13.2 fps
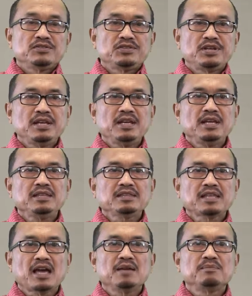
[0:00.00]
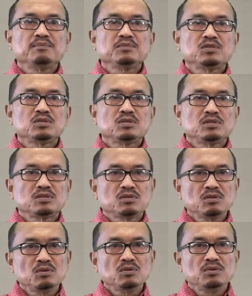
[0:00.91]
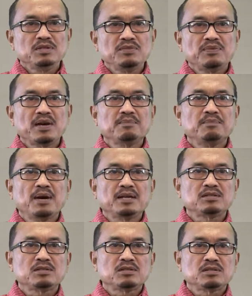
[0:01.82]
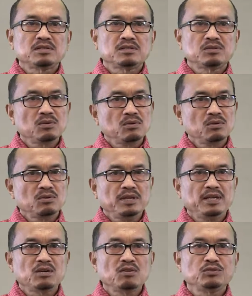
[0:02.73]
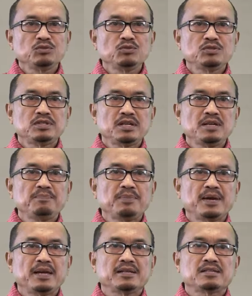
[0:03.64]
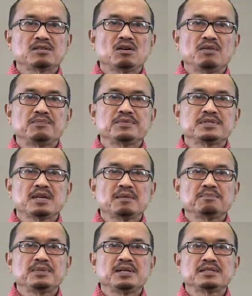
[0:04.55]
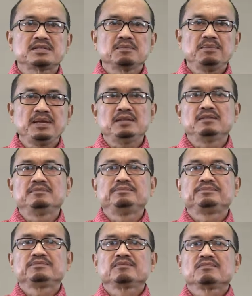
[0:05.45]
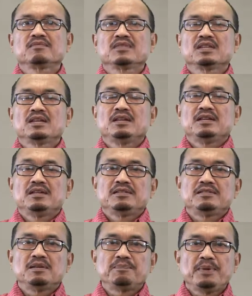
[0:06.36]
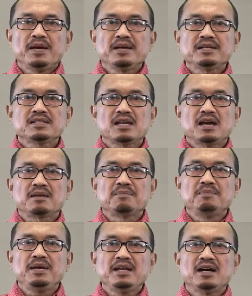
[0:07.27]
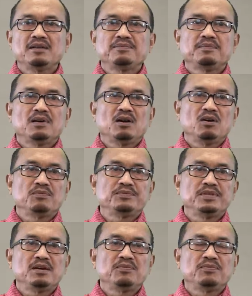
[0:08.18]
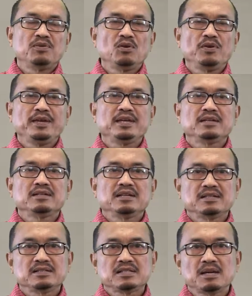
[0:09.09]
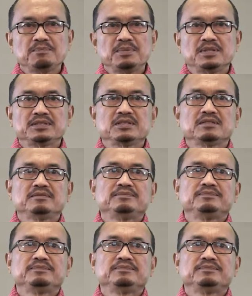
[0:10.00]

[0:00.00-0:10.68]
3 times 2 divided by 2 equal to 3 pairs of samples mean. The pairs are made up of the following samples.